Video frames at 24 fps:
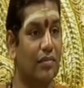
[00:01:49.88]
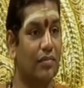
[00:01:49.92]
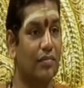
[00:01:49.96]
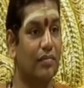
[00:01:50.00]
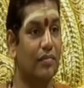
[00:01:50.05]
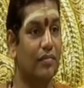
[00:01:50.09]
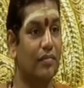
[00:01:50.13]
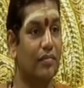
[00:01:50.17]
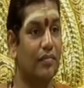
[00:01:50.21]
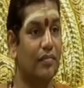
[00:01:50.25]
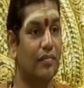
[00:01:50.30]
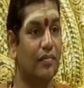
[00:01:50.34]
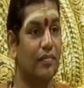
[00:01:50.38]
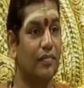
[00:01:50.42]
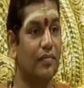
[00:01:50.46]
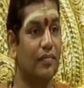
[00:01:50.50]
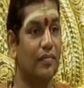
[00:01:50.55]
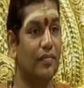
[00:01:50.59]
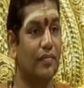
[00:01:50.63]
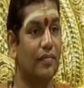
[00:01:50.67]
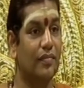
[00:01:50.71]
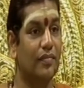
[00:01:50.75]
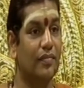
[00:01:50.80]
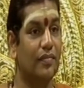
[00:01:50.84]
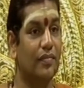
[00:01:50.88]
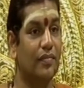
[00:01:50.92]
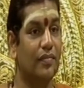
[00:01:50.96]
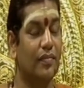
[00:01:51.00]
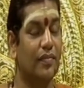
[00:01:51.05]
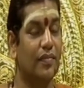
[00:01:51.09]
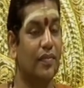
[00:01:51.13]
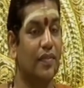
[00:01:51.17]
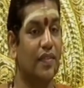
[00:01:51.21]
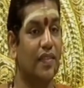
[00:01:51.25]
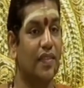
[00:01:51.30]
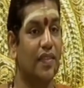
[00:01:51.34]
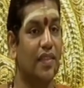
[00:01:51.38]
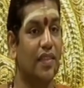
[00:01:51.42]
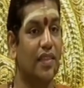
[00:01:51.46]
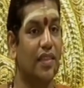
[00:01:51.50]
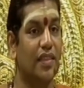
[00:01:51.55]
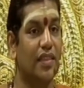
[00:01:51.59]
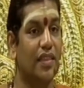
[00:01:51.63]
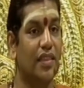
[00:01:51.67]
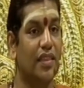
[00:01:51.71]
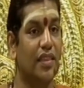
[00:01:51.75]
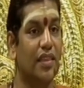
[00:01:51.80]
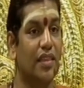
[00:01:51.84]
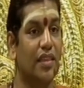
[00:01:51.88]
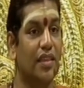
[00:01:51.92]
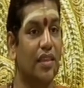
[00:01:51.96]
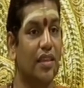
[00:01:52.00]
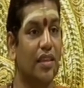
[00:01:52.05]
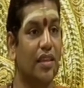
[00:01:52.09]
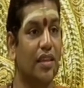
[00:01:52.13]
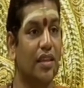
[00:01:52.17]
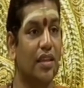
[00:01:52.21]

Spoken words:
(no one is talking)